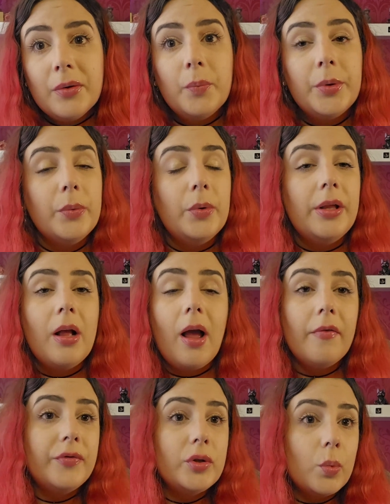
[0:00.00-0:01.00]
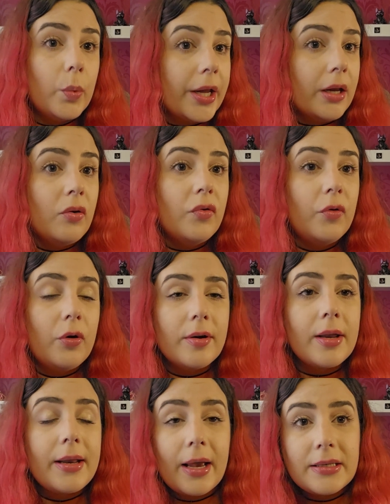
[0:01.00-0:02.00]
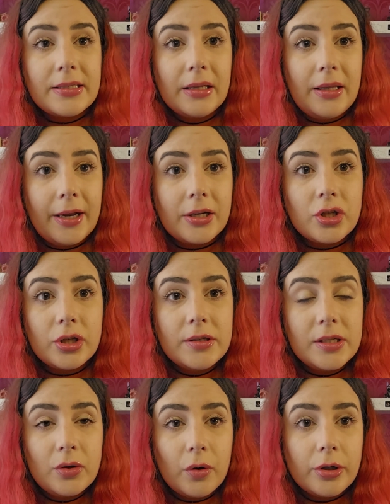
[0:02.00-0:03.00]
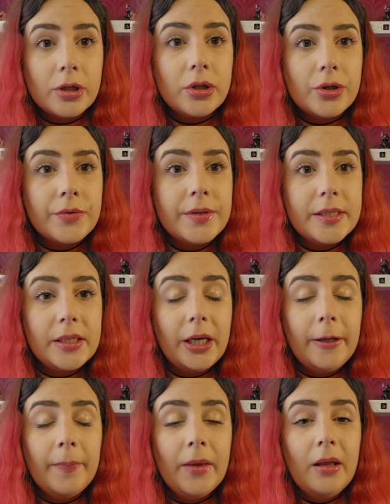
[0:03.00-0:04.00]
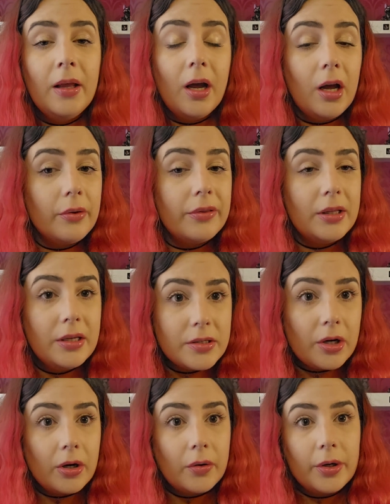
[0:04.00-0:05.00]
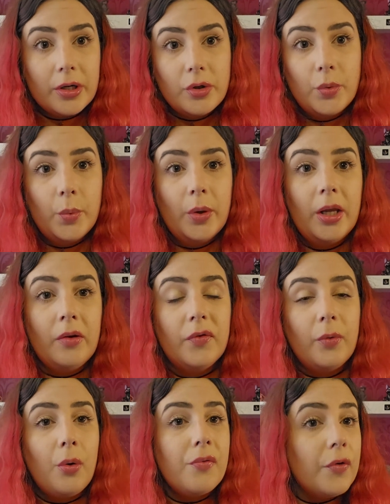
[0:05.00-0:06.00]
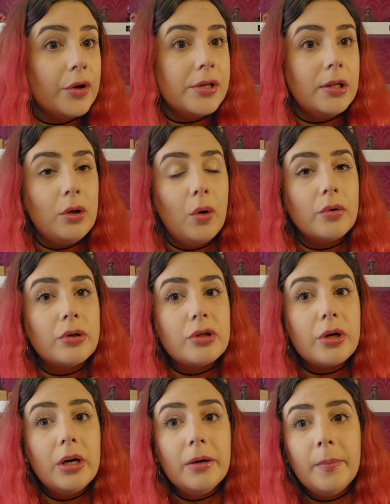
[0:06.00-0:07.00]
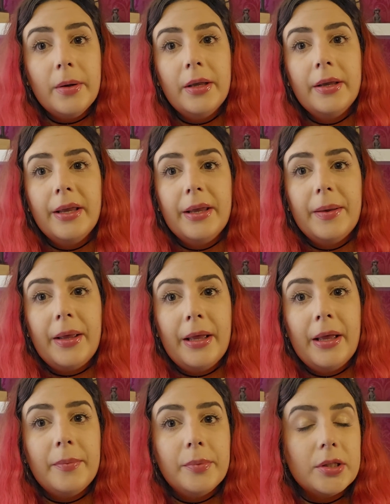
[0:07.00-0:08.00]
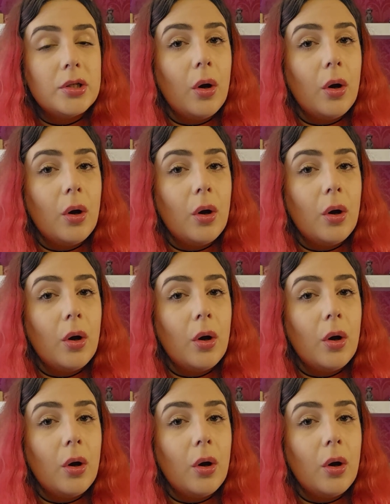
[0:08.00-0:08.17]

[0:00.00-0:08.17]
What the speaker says: we will have to wait for the next elections in order to see how things are going to evolve on the long term. but